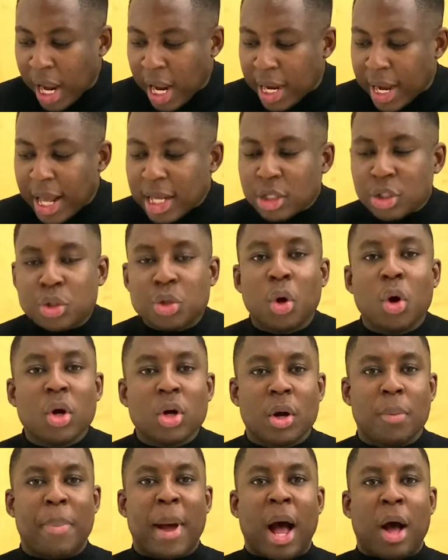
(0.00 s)
Let's
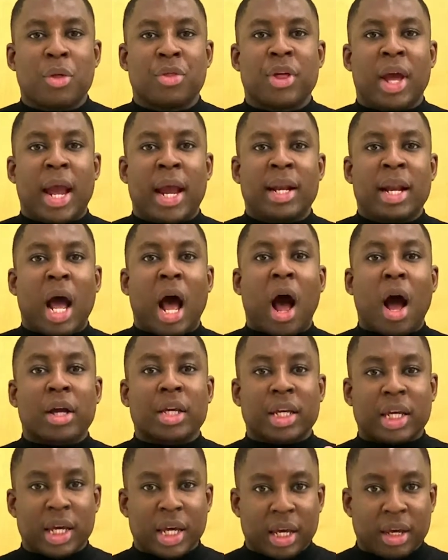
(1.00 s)
talk about then our
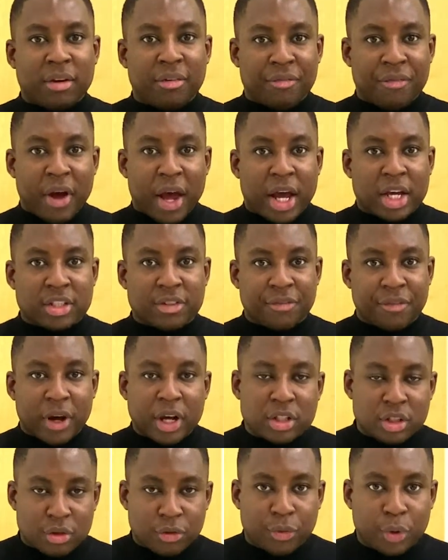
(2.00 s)
key verse
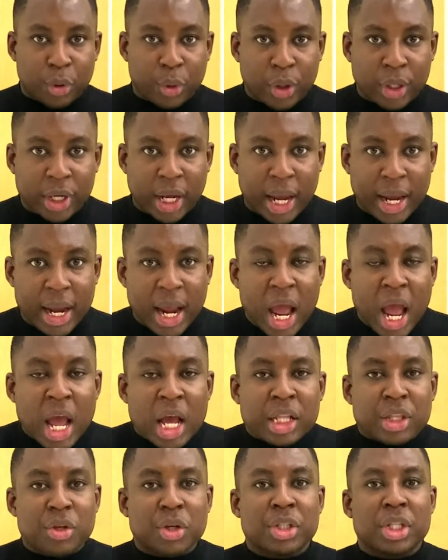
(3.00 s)
first of all, okay?
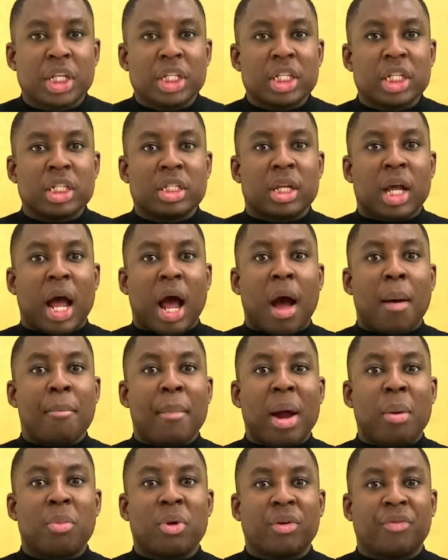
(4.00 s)
So this is our
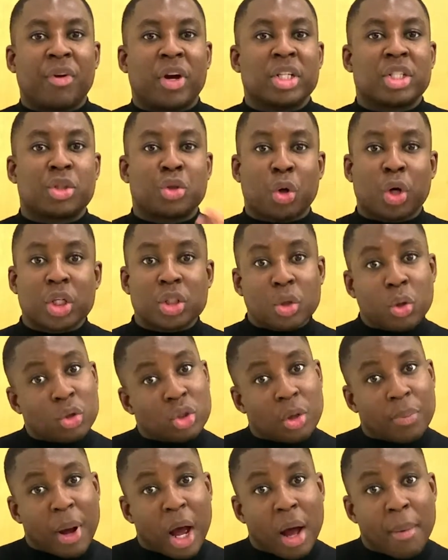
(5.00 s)
memory verse. Joyce told
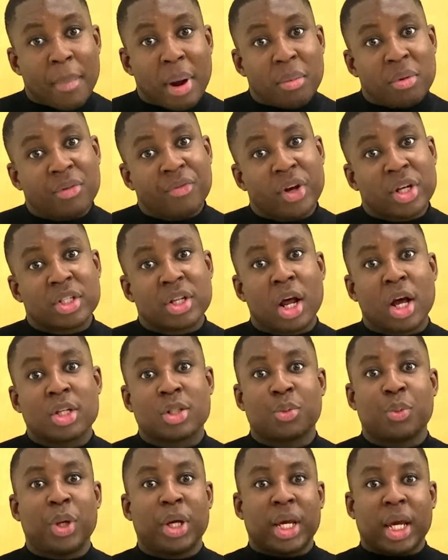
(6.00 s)
you about our memory verse
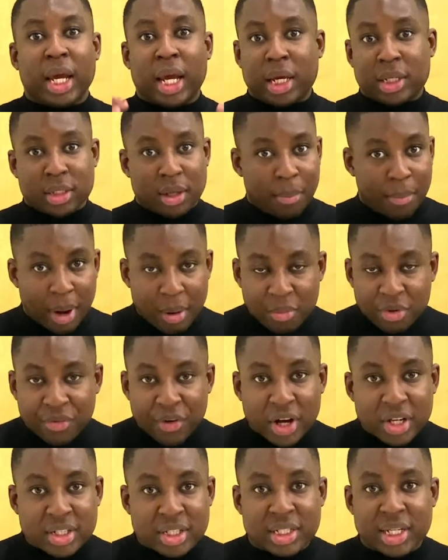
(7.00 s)
last week. It's our memory
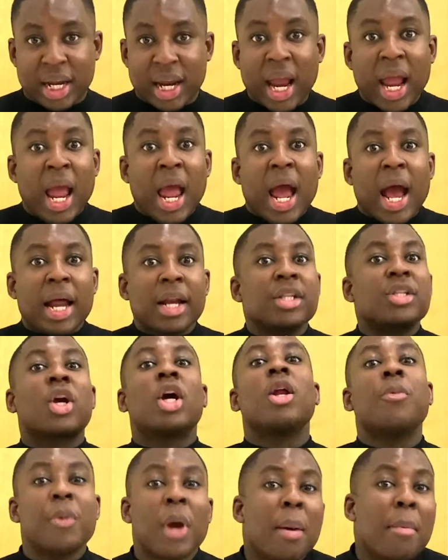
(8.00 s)
verse today. And it's
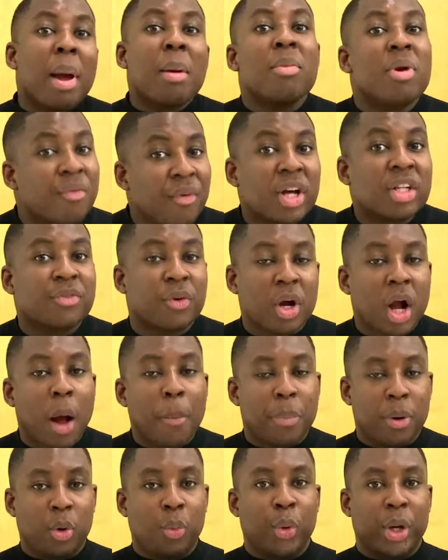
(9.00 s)
going to be our memory verse for a
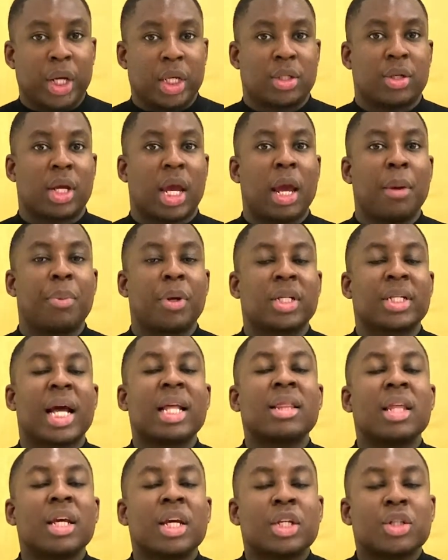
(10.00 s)
couple of weeks, okay? Because I
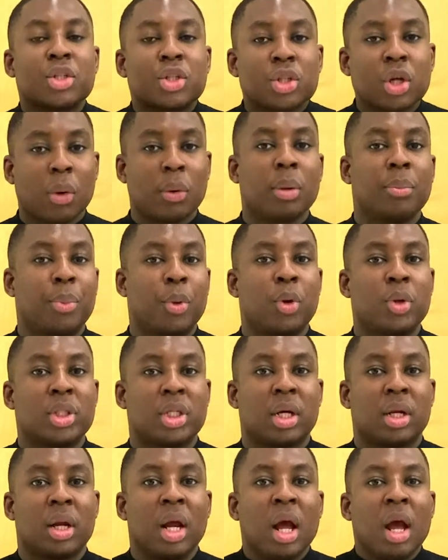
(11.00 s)
think it's so
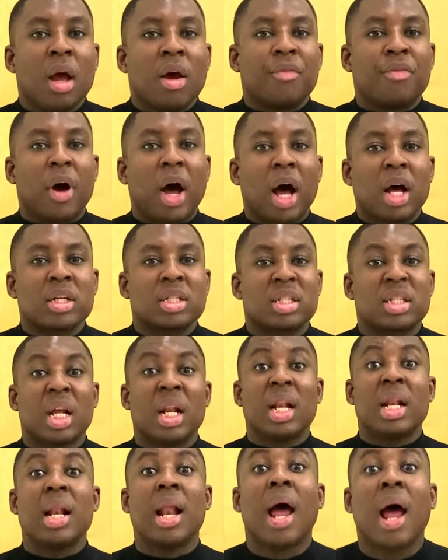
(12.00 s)
important for us to
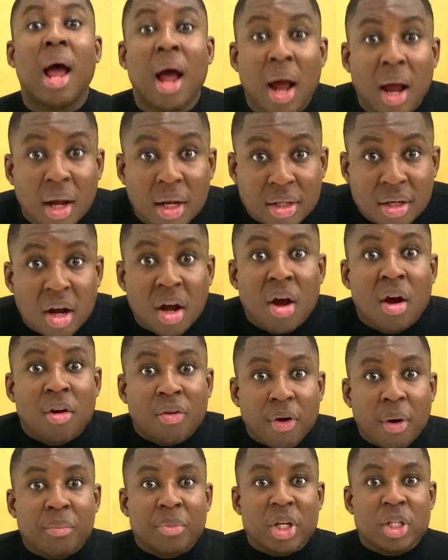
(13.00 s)
learn
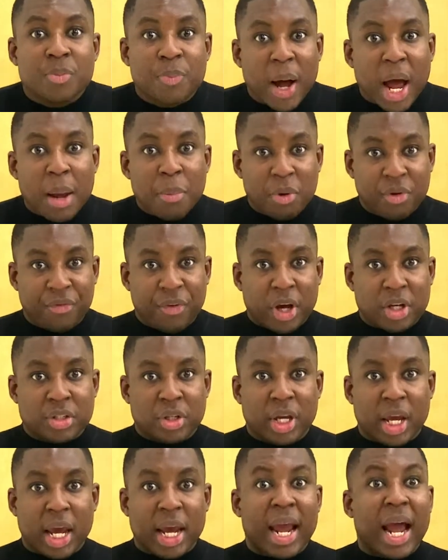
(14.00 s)
from this Bible verse,
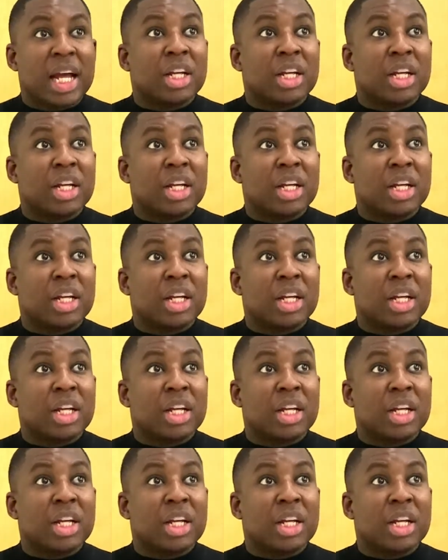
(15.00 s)
okay?